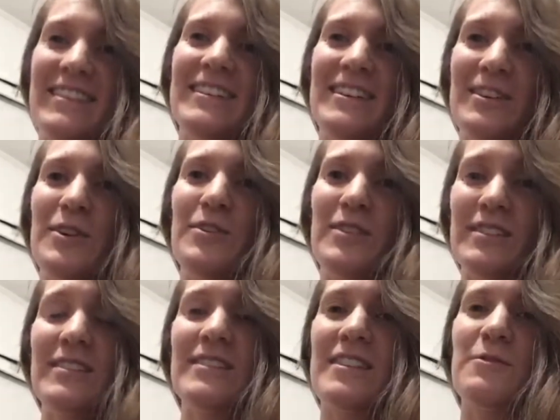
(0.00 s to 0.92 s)
that, you know,
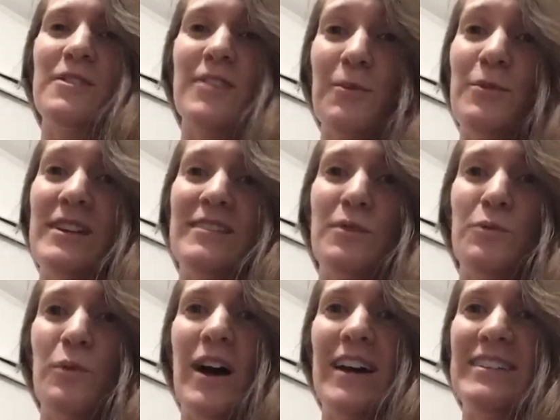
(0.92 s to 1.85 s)
this is the, the
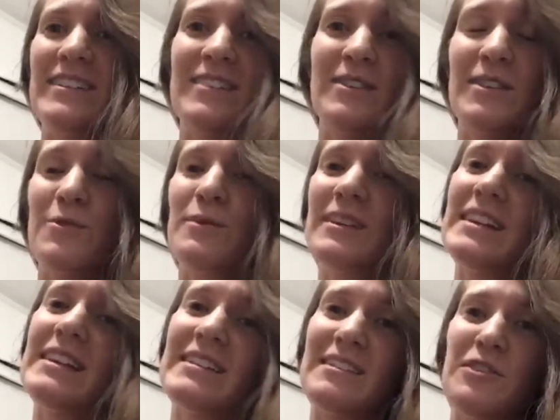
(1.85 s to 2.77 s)
reason why. It's like there
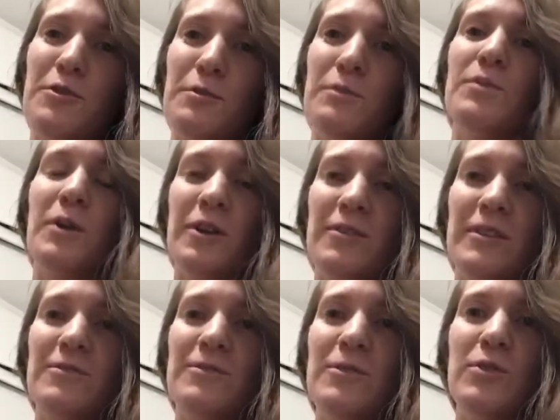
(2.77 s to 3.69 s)
really is no
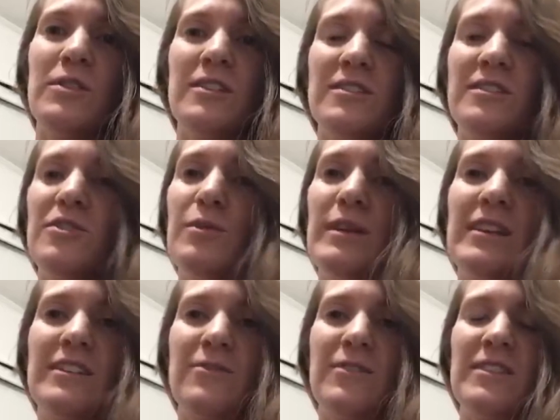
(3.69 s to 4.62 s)
perfect food. There's so
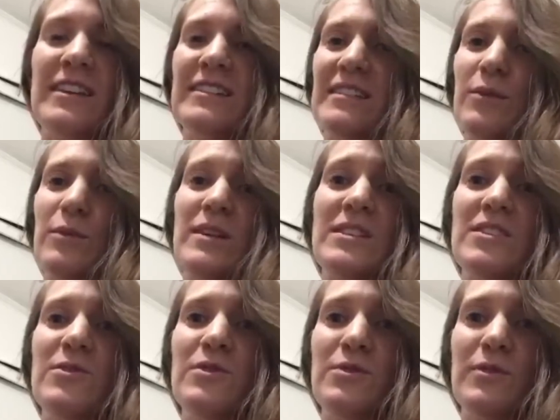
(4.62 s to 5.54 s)
many different things that we
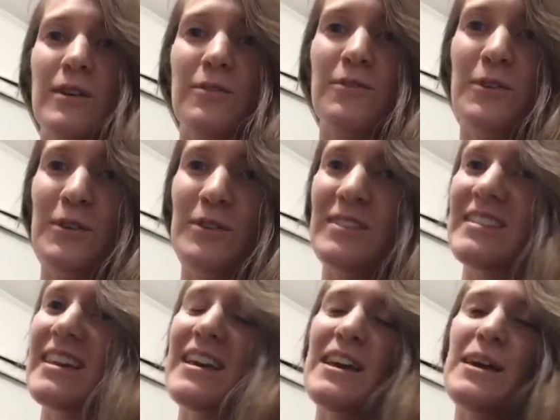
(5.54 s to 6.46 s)
do to our
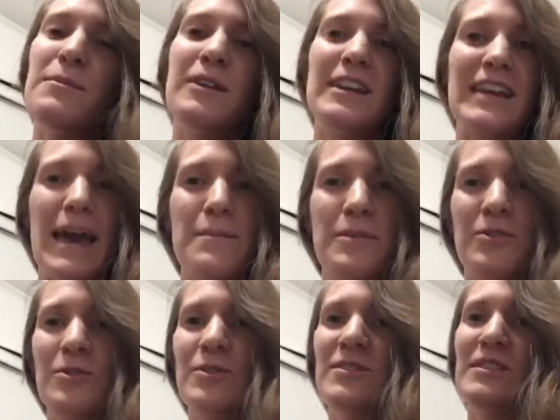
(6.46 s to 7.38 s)
foods, putting
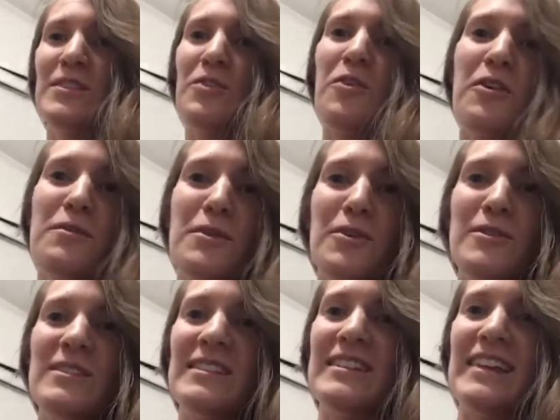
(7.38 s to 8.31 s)
chemicals and
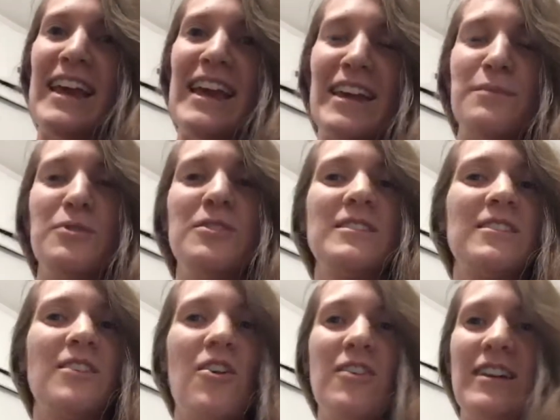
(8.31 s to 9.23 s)
hormones and animals
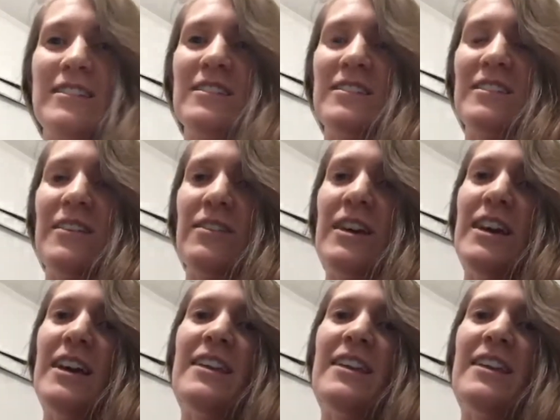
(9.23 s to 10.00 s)
and all kinds of stuff,